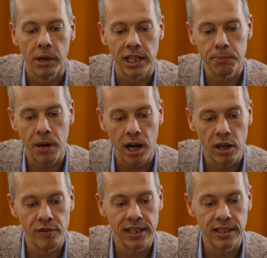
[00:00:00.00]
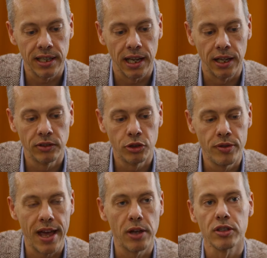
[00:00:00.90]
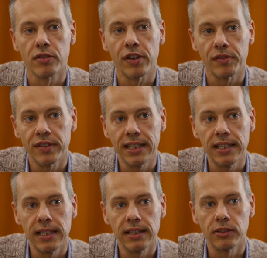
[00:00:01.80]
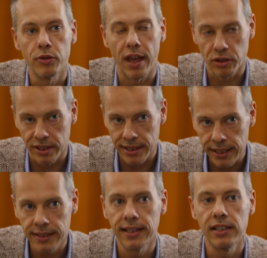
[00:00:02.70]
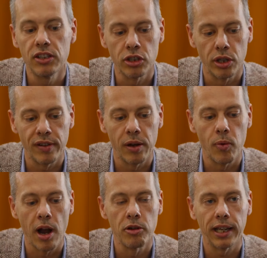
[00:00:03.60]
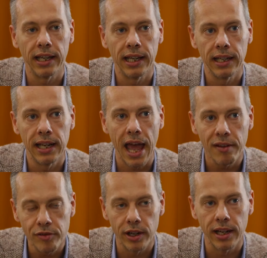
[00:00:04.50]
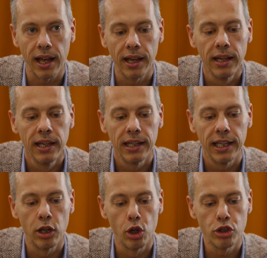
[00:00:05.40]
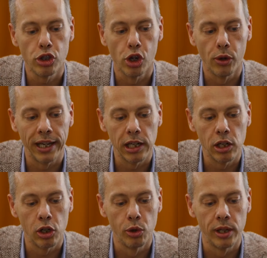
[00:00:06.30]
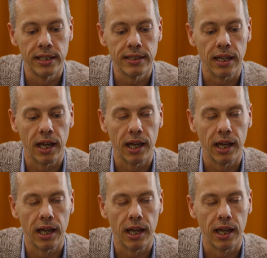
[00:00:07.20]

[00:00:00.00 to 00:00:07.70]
but as part of its 2015-2016 survey round in Africa, it also included